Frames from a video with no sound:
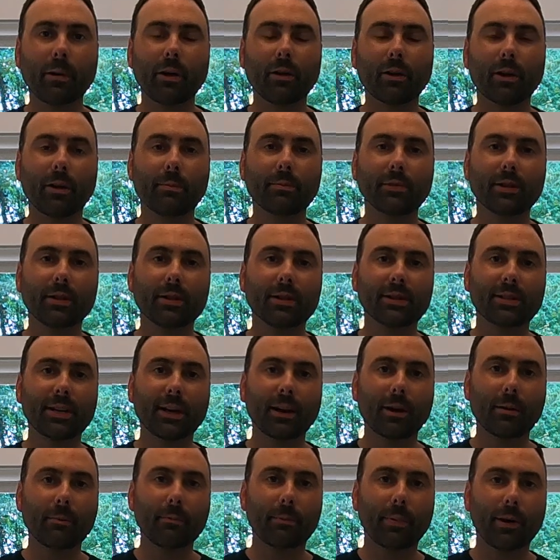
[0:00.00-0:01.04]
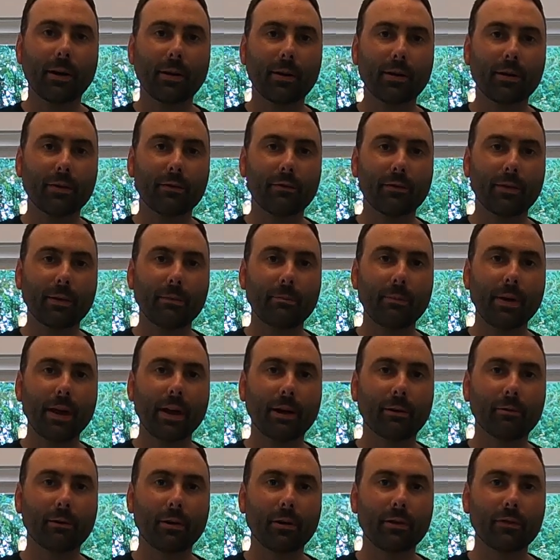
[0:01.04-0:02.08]
welcome to the second part of the
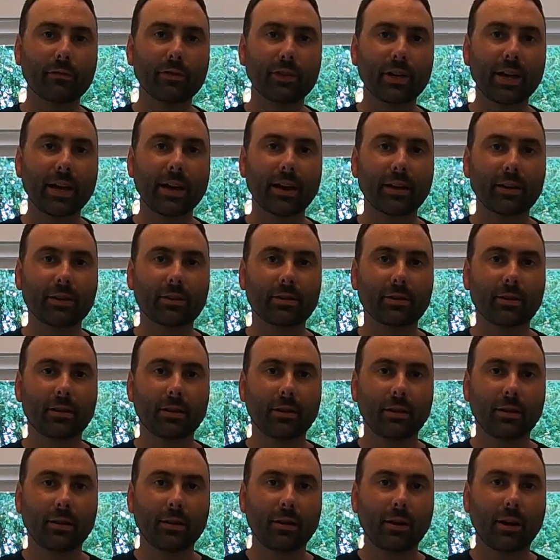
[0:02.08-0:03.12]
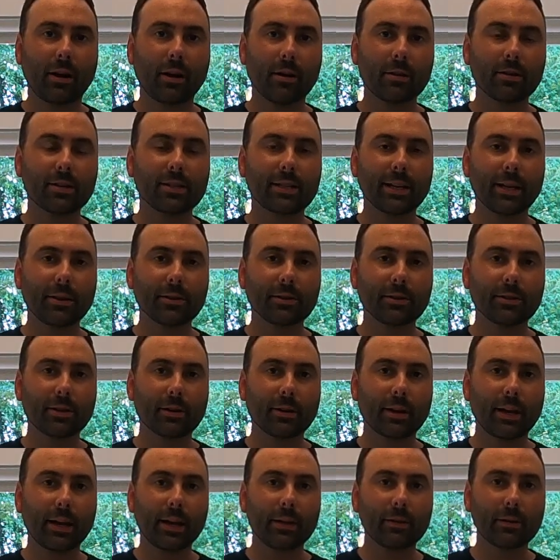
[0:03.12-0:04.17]
Mangrove Jack's hard seltzer
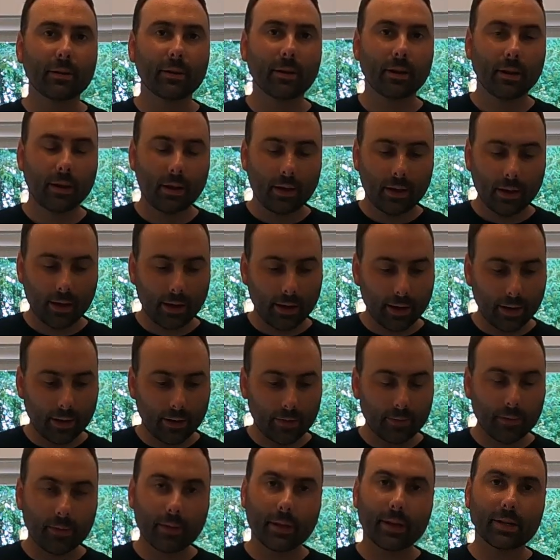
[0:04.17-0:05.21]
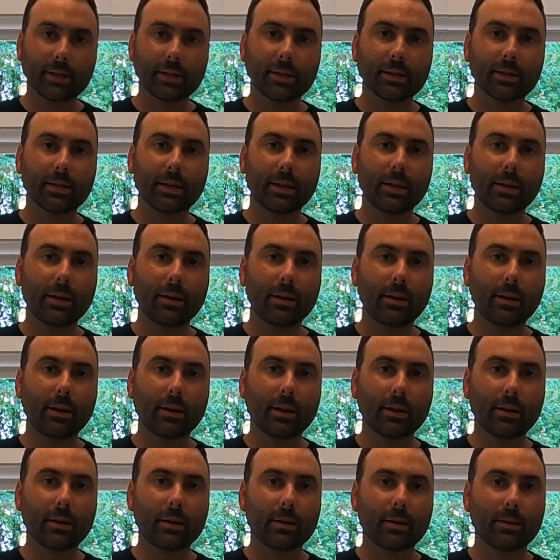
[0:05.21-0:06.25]
kit. This is the
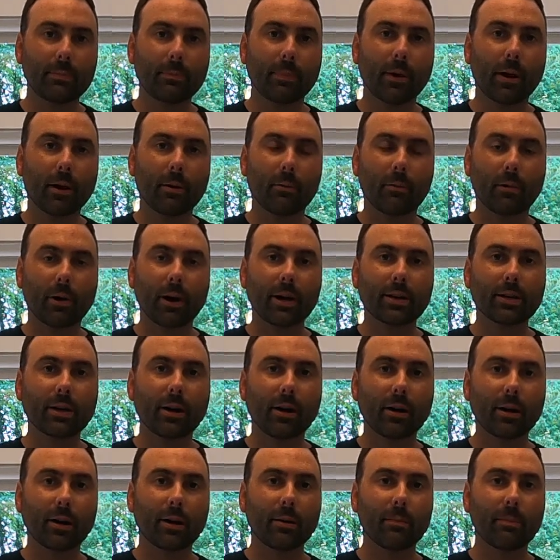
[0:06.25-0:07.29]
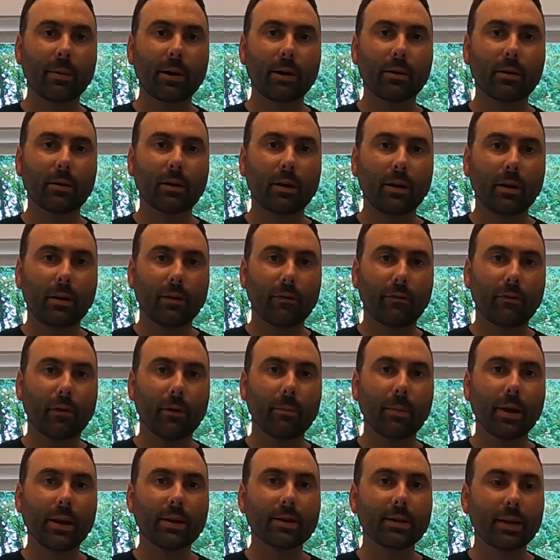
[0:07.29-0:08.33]
part where I talk about
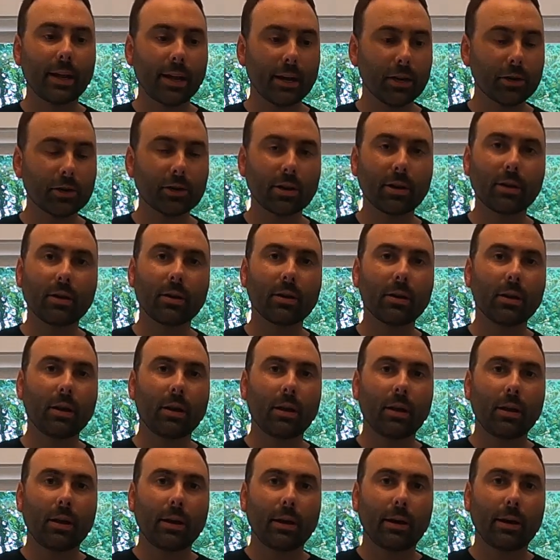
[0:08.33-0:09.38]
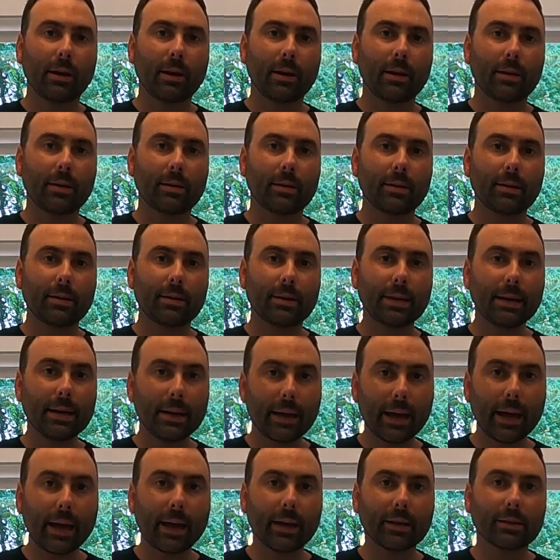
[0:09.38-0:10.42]
fermentation,
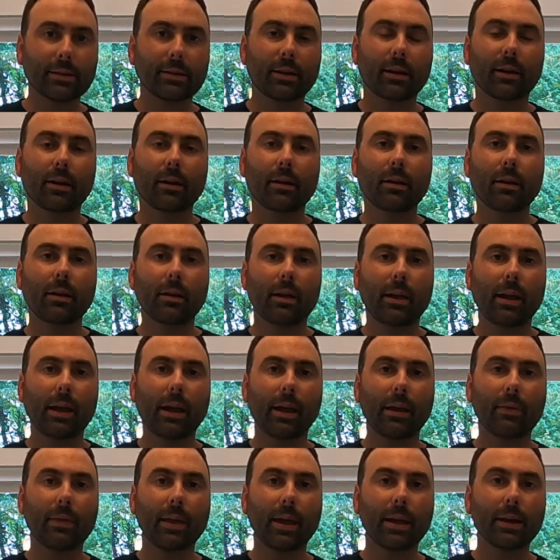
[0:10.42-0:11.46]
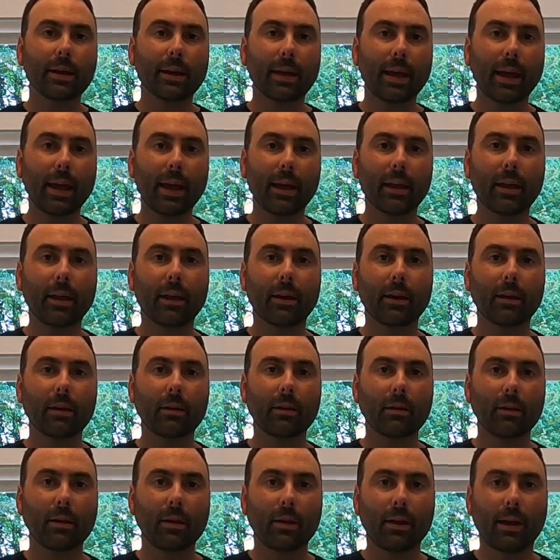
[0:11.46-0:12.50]
degassing, and then
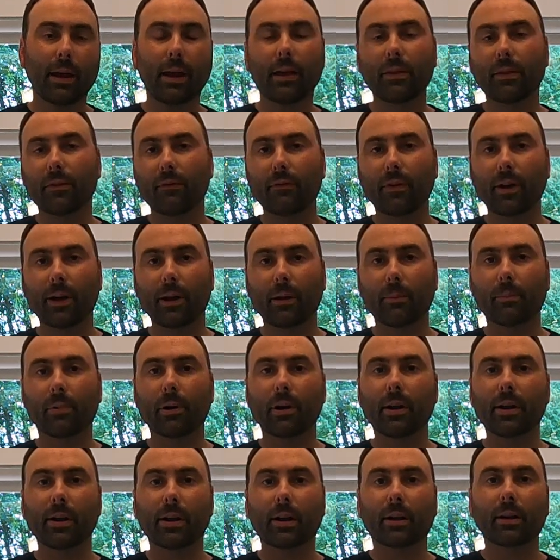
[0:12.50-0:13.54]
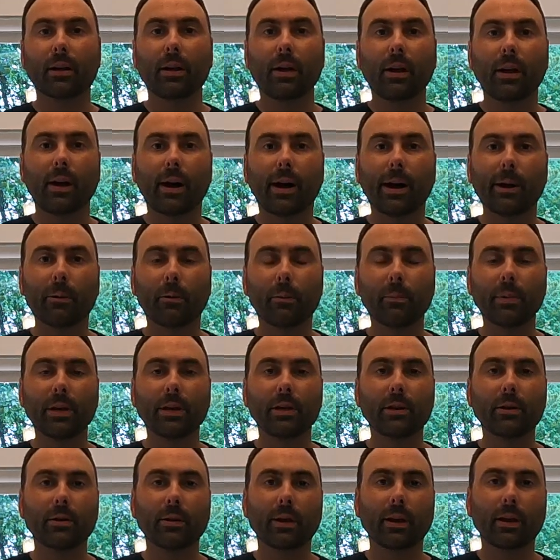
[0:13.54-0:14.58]
kegging, and the final product. I will be
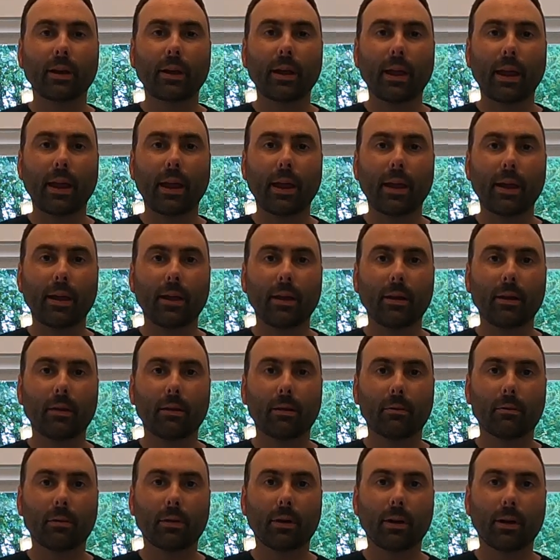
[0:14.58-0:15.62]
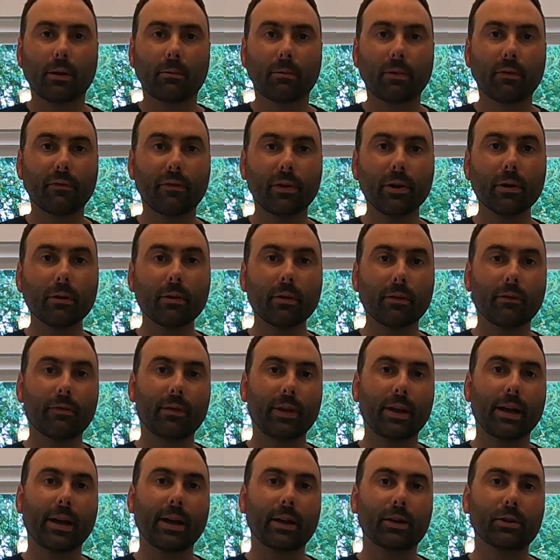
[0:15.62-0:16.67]
doing a review of
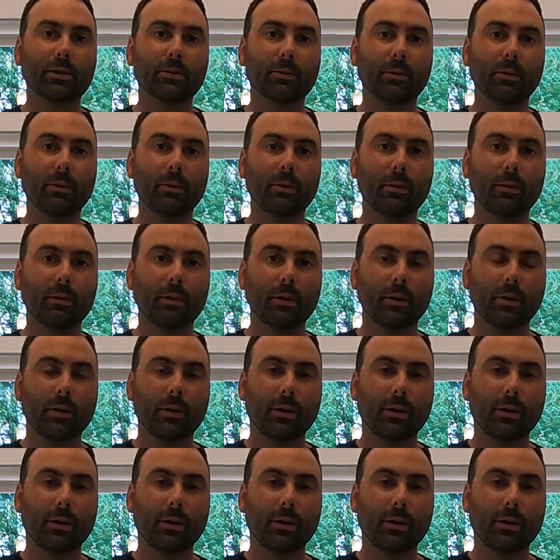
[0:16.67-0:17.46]
the actual